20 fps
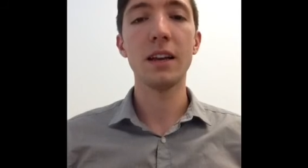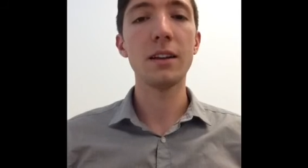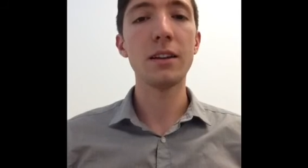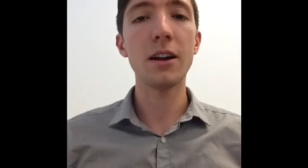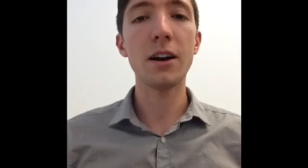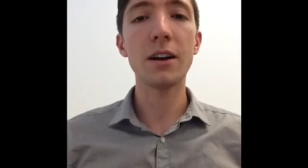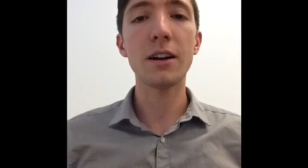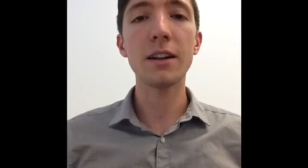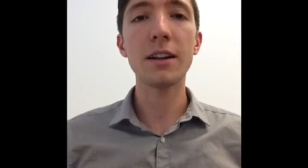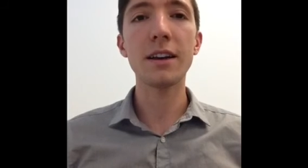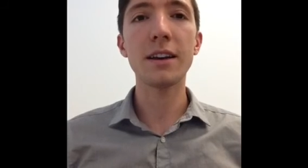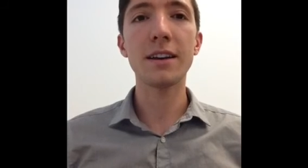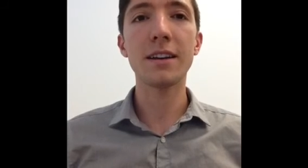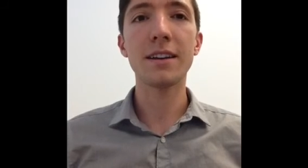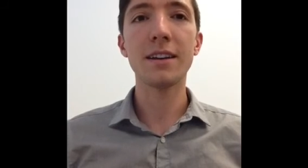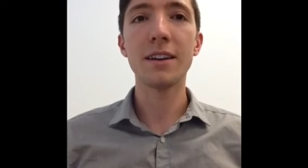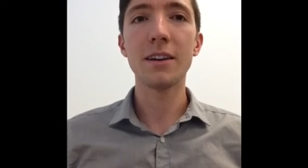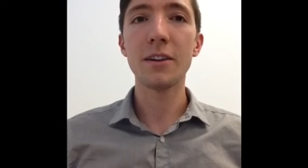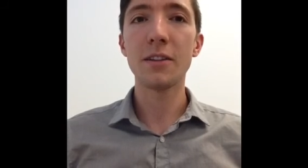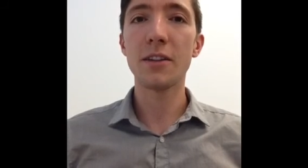Luckily,
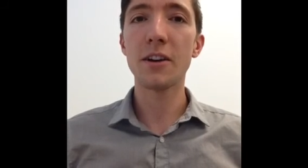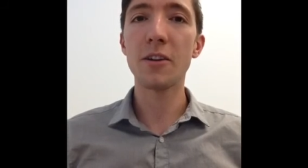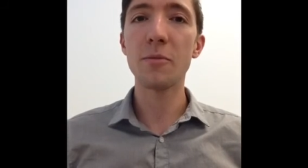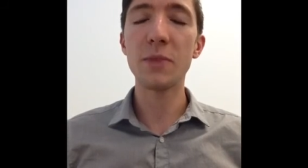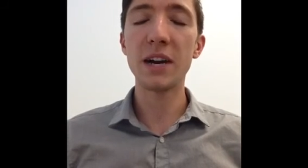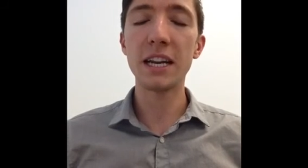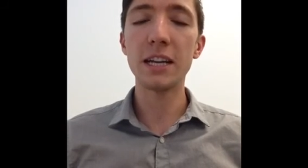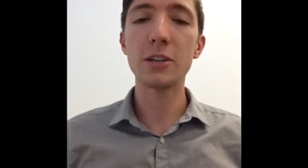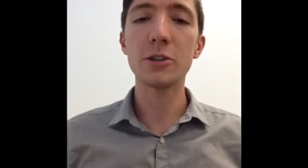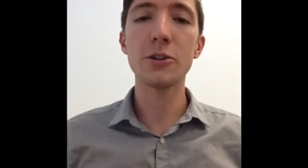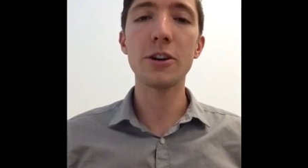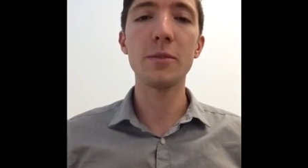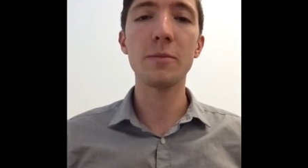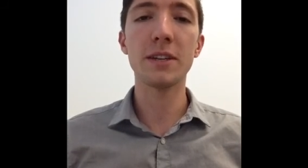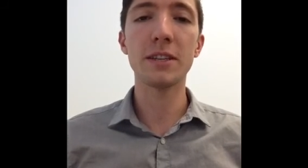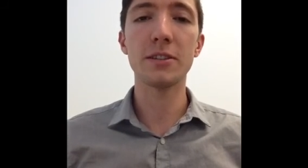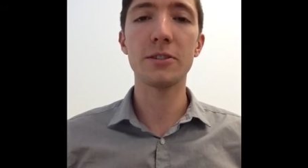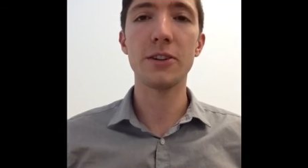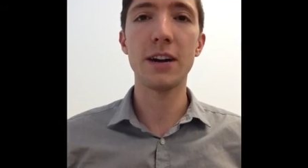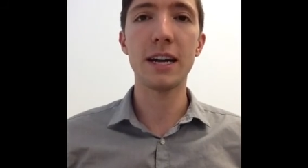there are many
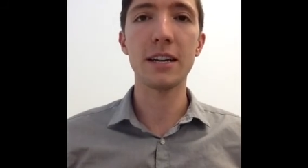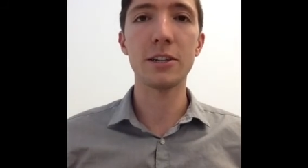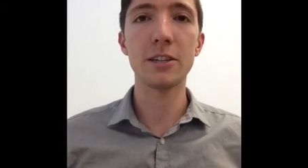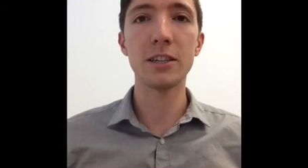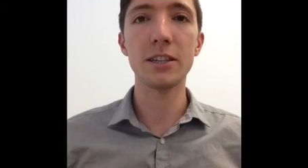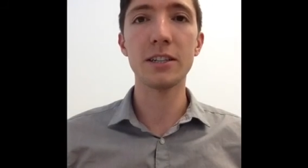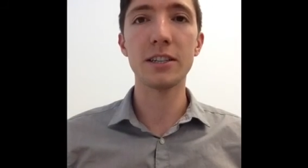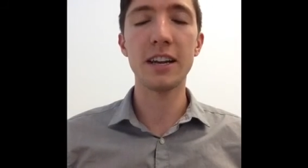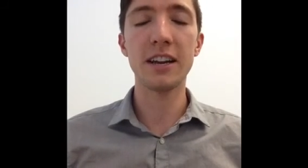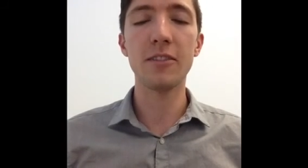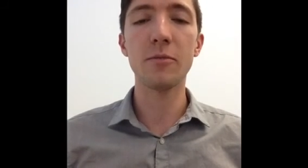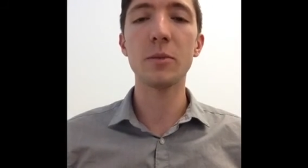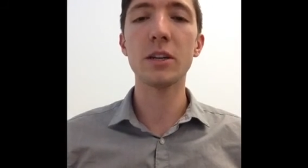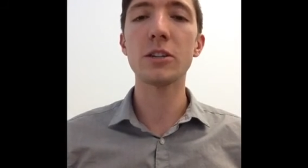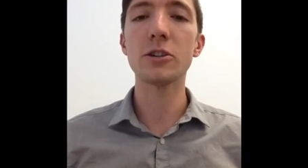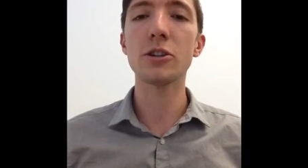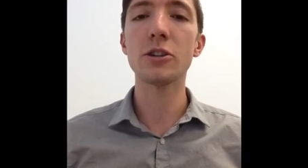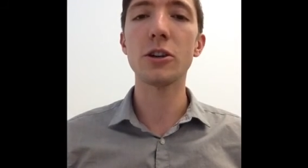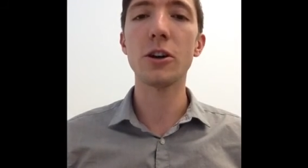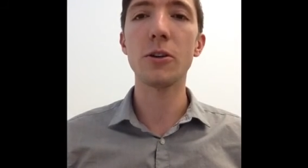treatment strategies that have been
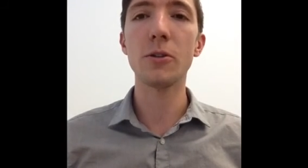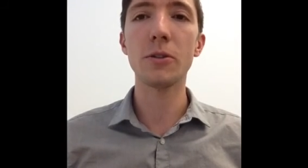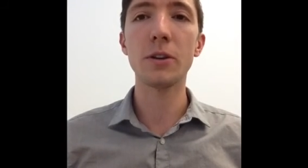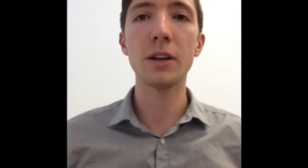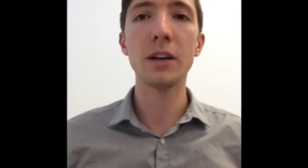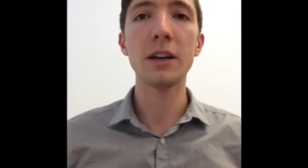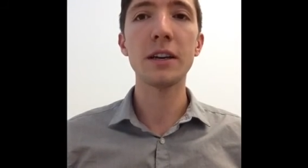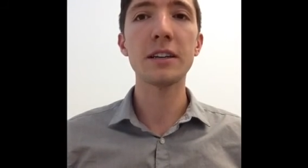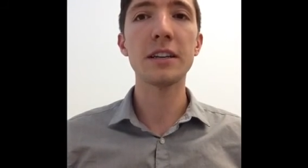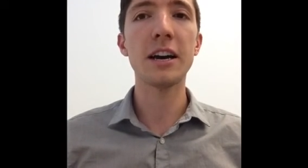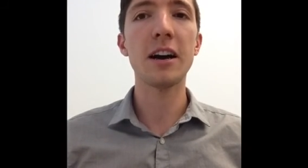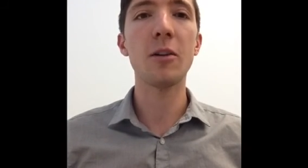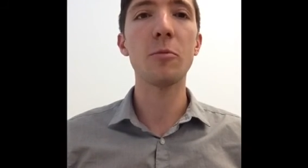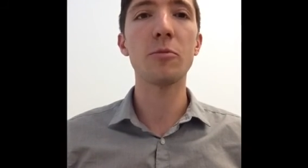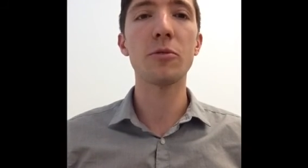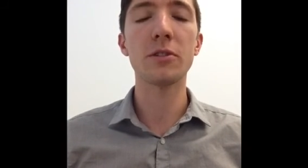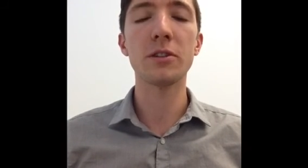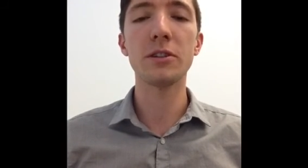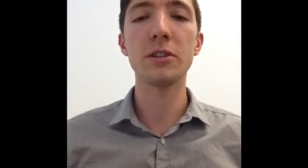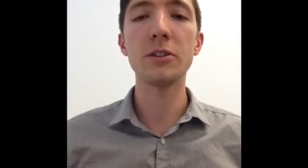shown to help
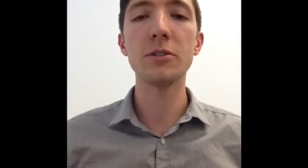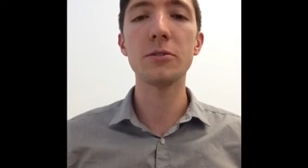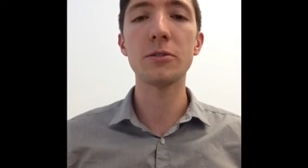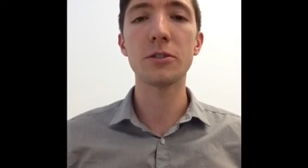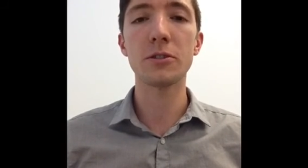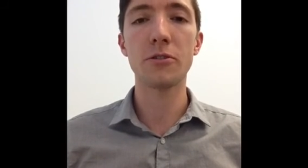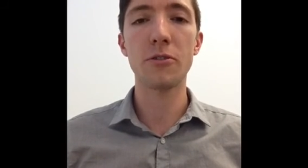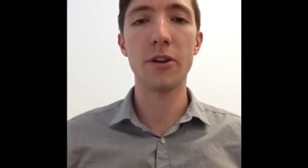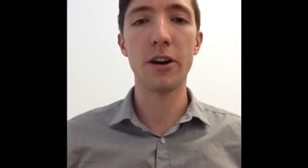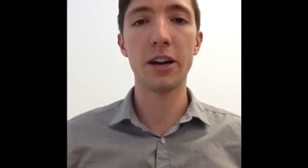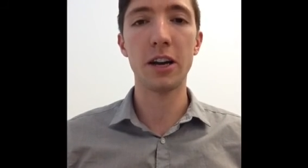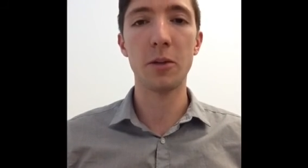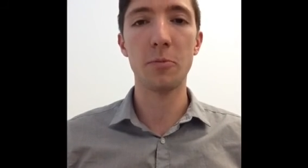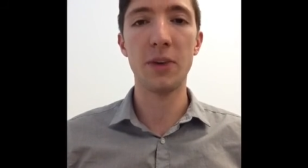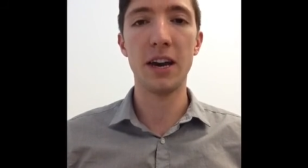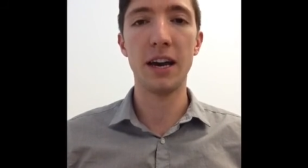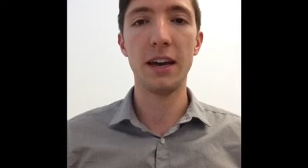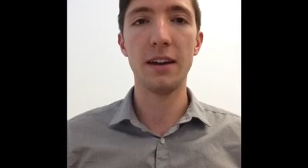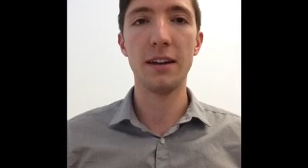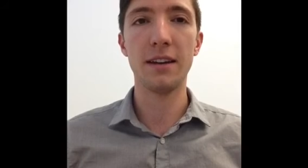reduce chronic
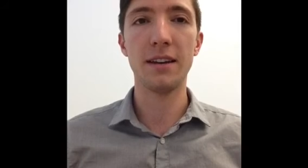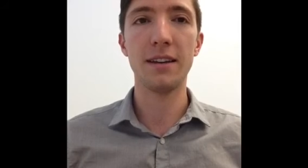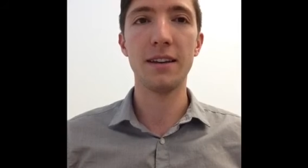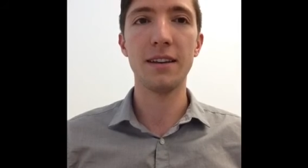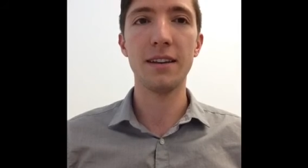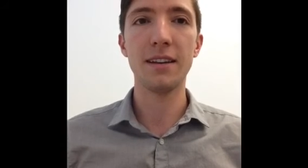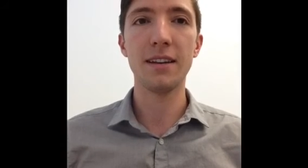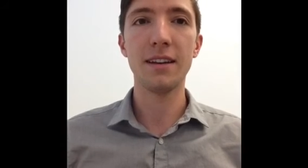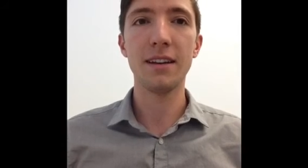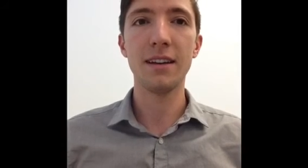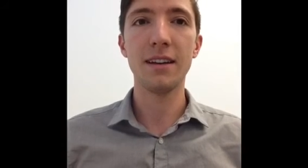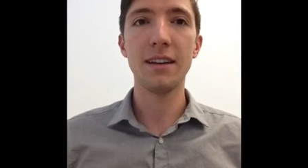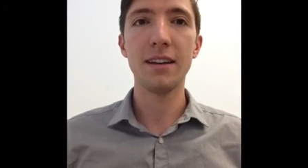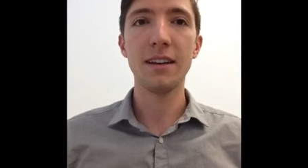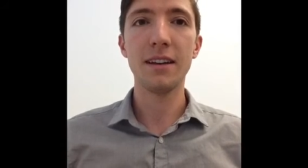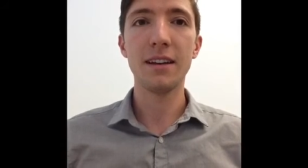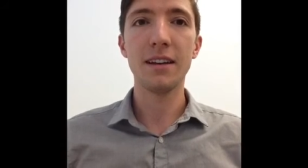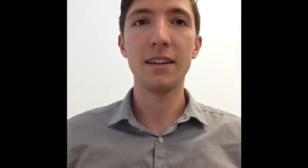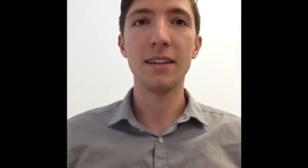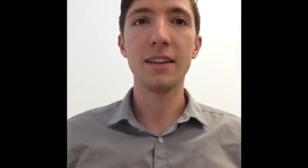pain.
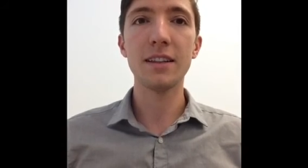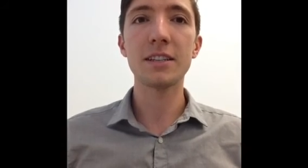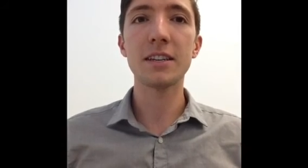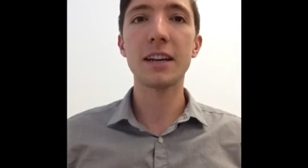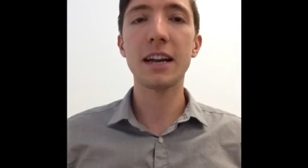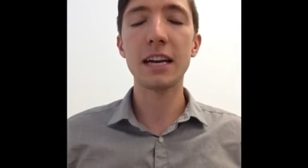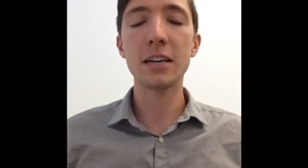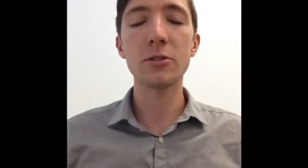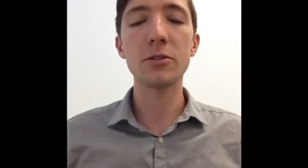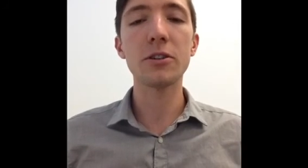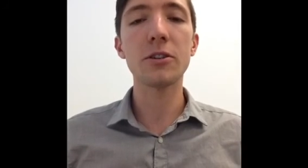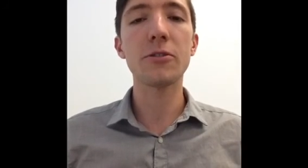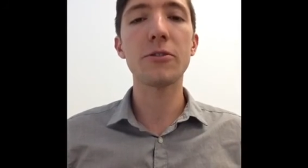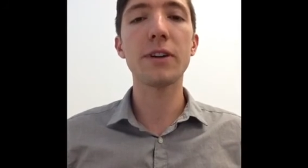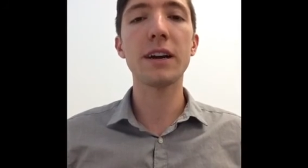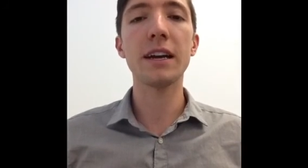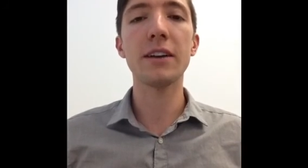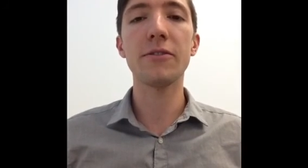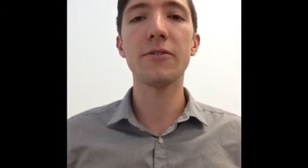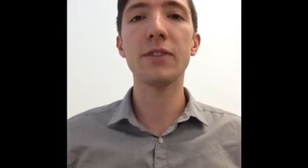This can actually
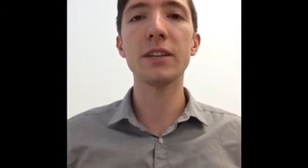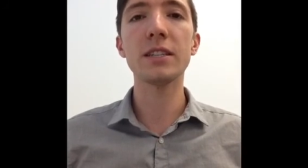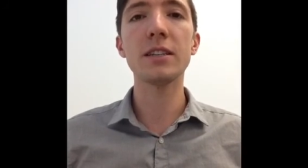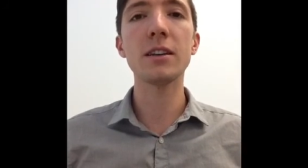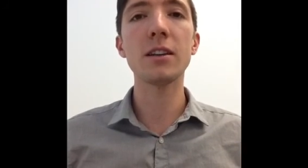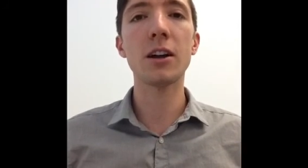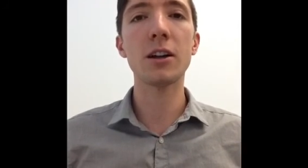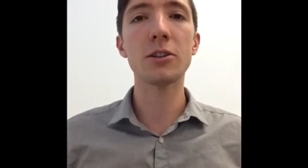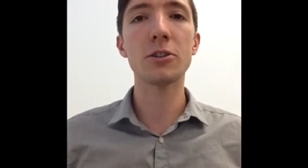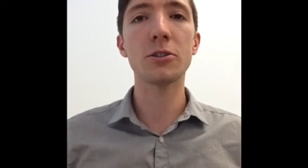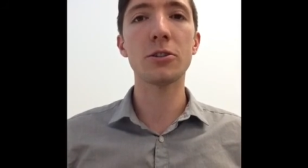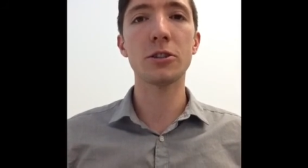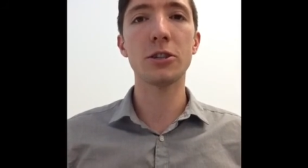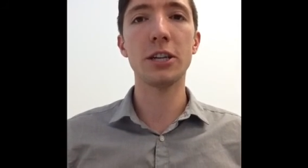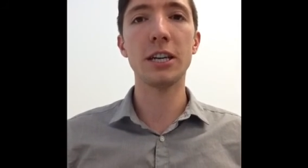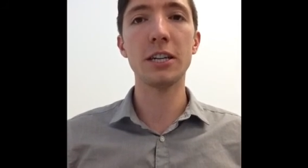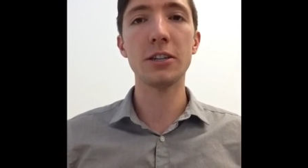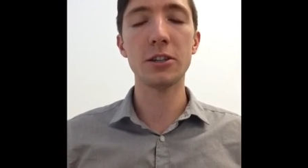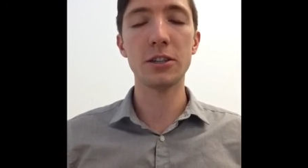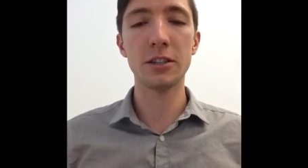create physiological
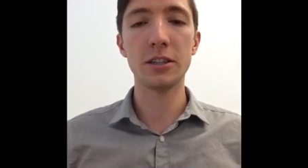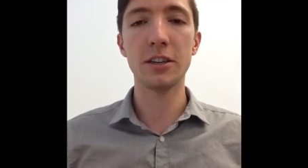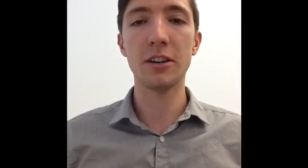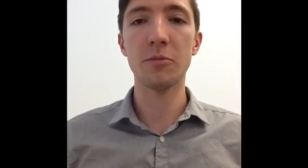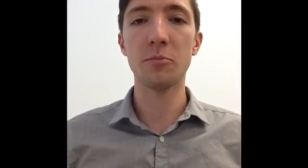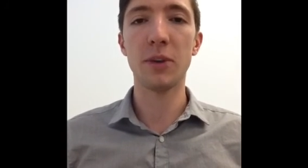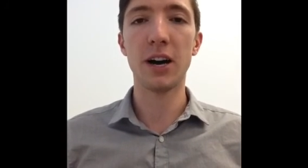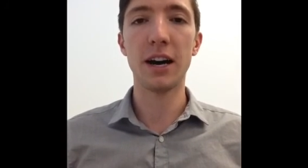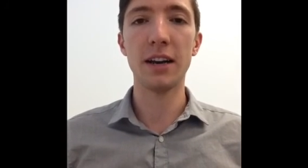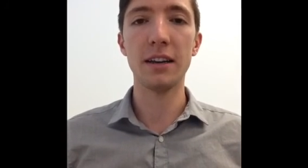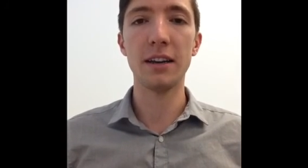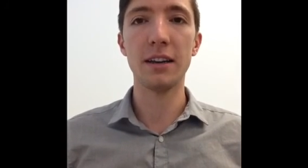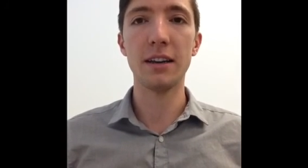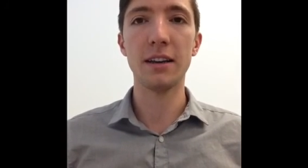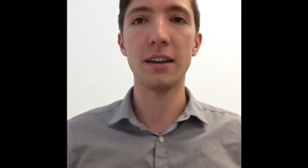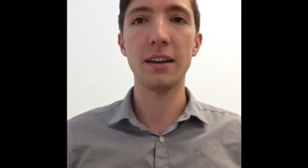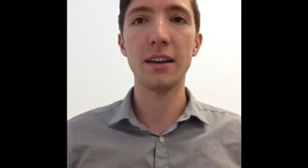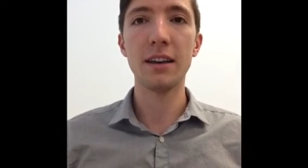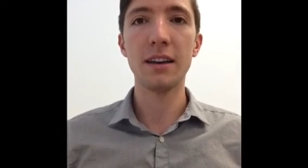changes in your body